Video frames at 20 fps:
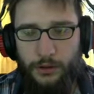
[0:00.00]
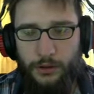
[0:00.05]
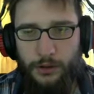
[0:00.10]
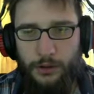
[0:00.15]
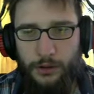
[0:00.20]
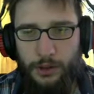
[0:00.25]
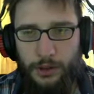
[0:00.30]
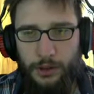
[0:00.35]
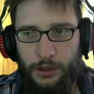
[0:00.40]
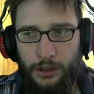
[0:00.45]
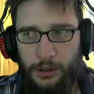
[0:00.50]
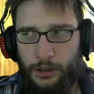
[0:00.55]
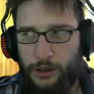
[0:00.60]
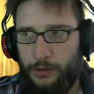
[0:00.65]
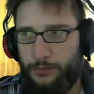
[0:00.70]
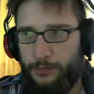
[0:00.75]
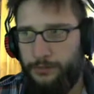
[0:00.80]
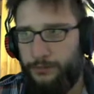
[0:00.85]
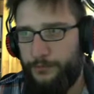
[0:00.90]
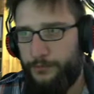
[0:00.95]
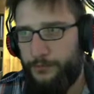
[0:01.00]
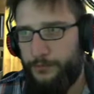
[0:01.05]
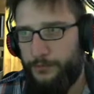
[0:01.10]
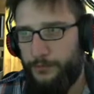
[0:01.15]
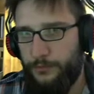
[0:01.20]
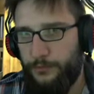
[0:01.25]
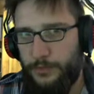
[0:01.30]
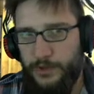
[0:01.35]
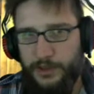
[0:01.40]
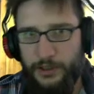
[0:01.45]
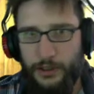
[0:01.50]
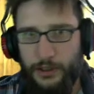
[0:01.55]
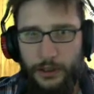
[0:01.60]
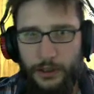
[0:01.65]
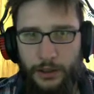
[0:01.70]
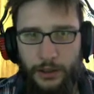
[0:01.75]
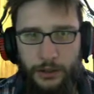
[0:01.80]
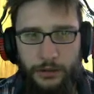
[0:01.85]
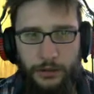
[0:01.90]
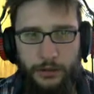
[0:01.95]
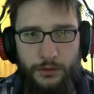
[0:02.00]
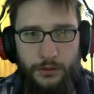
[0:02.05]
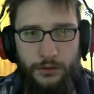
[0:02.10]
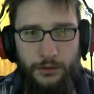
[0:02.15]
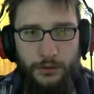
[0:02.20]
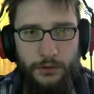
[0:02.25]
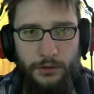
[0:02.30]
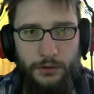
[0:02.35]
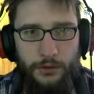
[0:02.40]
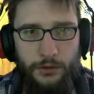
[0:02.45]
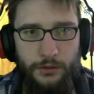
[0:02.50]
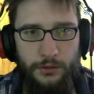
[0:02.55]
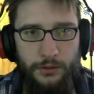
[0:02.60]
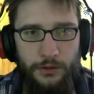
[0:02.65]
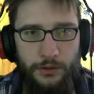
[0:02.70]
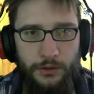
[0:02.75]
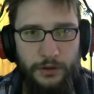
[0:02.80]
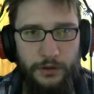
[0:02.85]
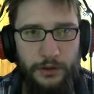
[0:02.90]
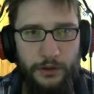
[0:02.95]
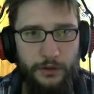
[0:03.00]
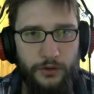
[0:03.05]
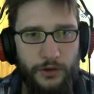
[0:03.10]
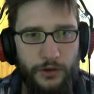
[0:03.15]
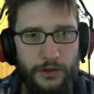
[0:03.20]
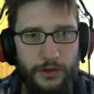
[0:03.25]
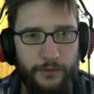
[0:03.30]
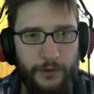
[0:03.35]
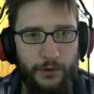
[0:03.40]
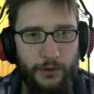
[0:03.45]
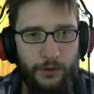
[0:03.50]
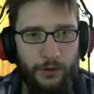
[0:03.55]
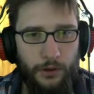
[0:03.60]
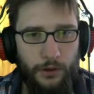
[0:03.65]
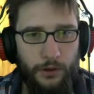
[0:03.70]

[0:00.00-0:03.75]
Uh, skill. Let's just have a look.